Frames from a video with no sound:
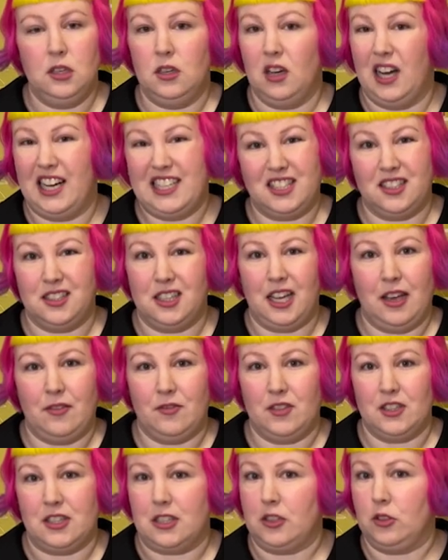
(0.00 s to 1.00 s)
I didn't have
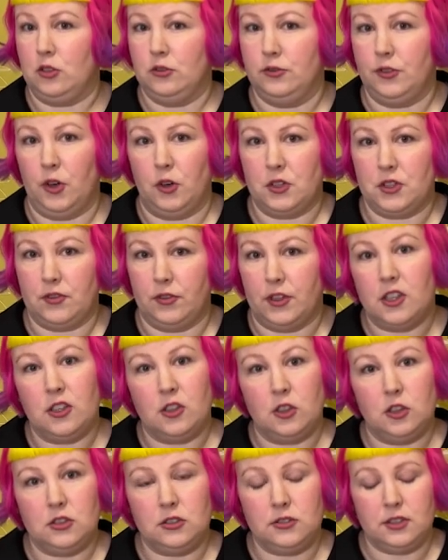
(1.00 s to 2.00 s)
a single false fit at all.